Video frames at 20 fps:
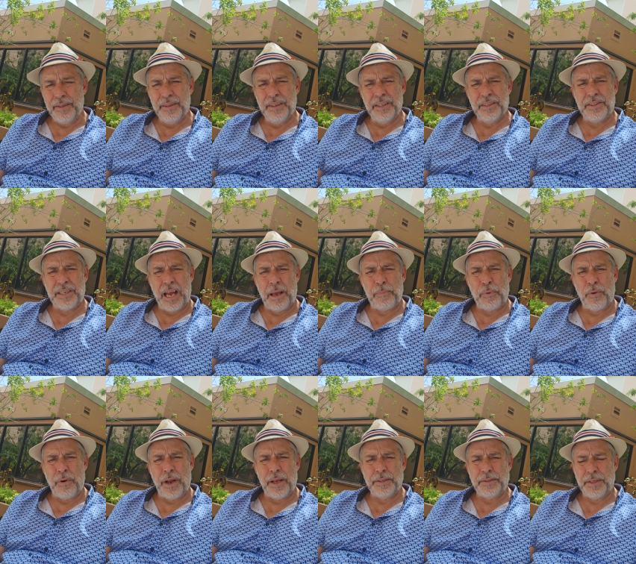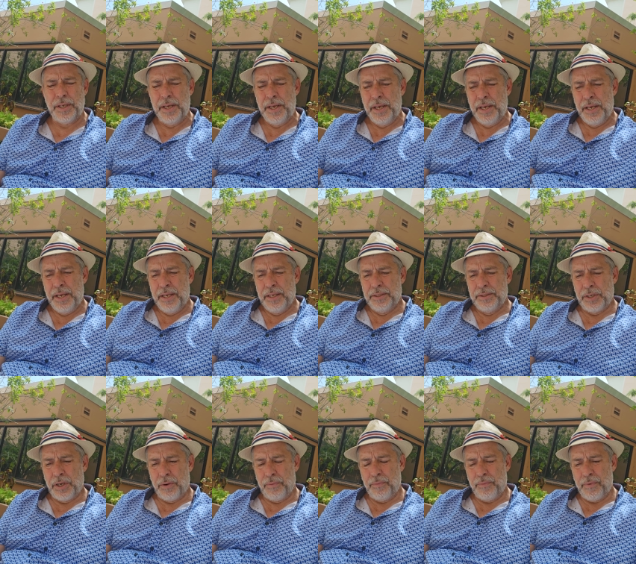this type of race.
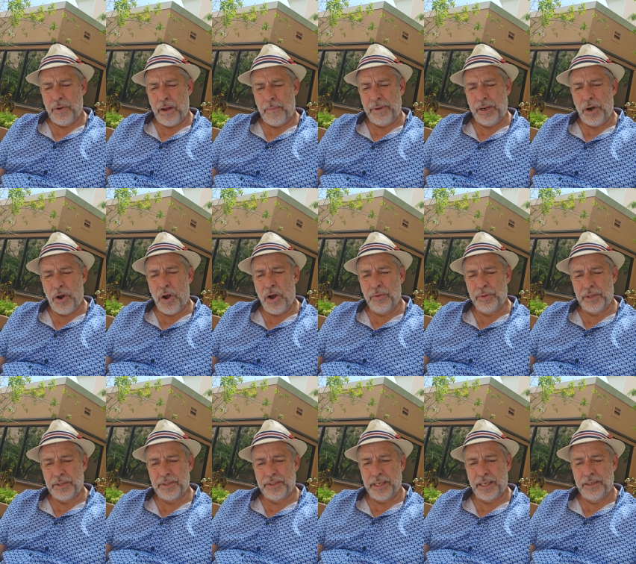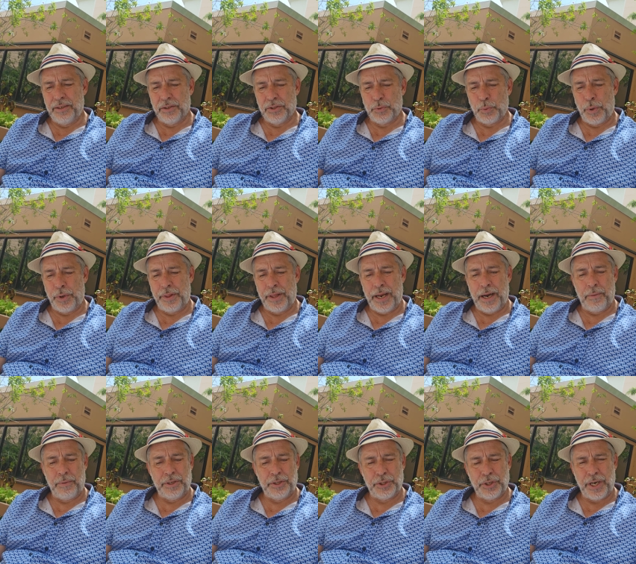So, I mean, all the signals were
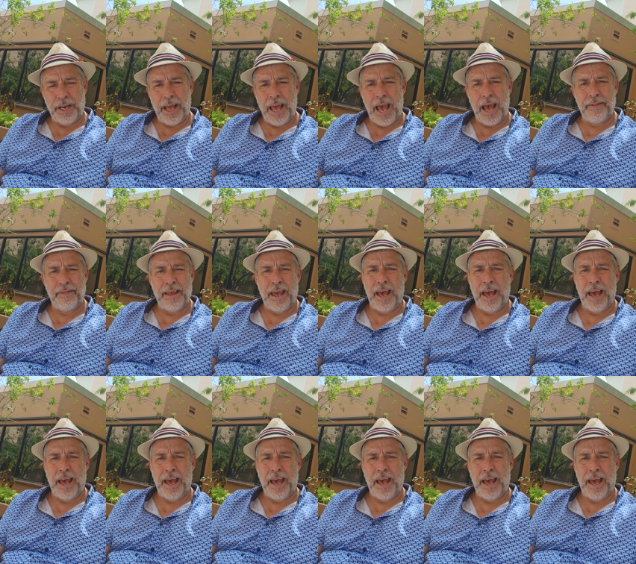there. We should have had